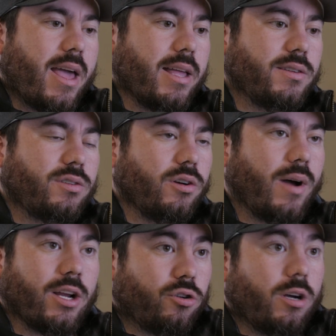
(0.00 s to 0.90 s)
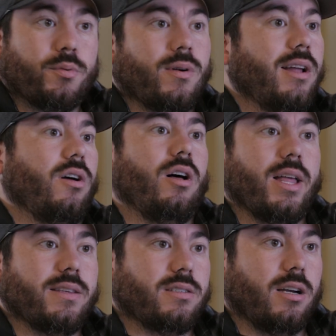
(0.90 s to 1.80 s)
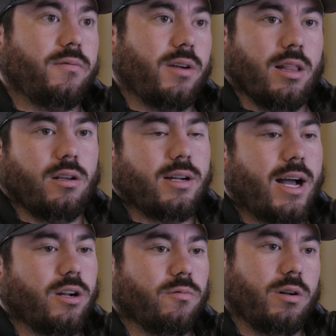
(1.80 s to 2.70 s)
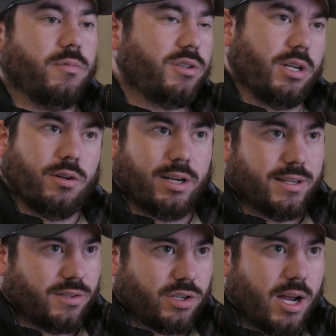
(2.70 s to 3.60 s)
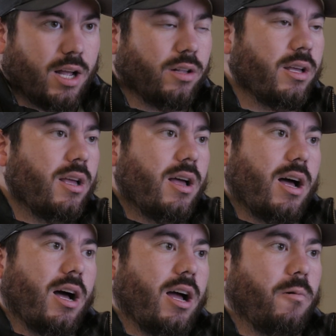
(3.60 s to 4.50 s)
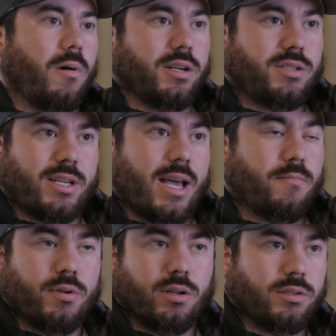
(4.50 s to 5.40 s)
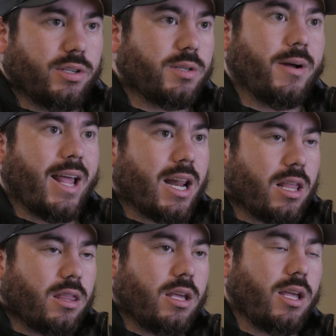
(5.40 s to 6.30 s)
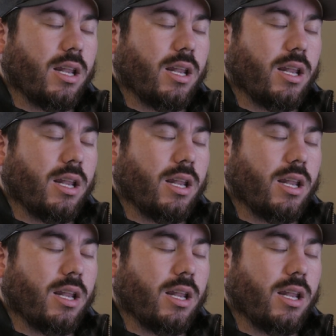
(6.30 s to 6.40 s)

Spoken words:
And so I grew up around all that stuff. I learned how to run machinery as a child. I watched Dad build just about anything,